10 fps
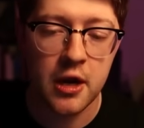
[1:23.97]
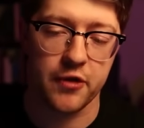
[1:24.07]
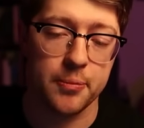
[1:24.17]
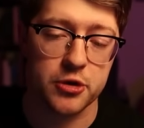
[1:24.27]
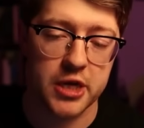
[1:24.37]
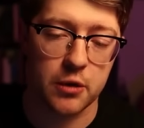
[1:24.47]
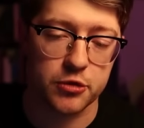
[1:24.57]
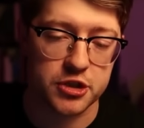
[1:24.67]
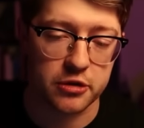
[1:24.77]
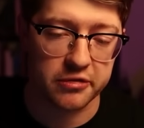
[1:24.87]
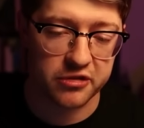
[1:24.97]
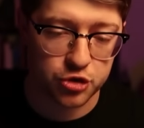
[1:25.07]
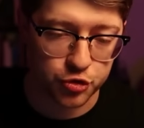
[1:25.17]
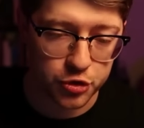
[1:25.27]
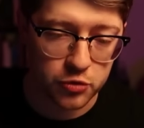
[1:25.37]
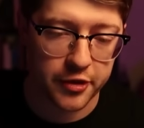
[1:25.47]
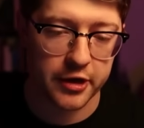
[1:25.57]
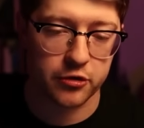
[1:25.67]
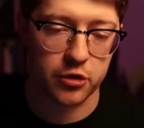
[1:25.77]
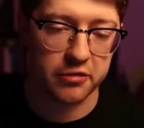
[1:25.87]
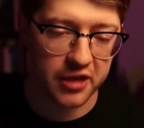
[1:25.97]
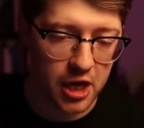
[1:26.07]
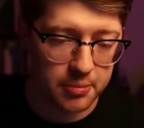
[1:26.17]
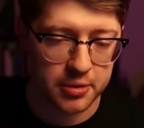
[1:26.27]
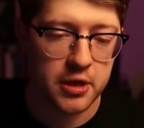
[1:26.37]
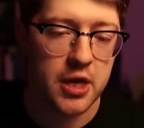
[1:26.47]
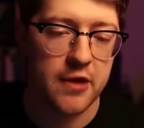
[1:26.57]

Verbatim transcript: If up or down returns true, then it grows up.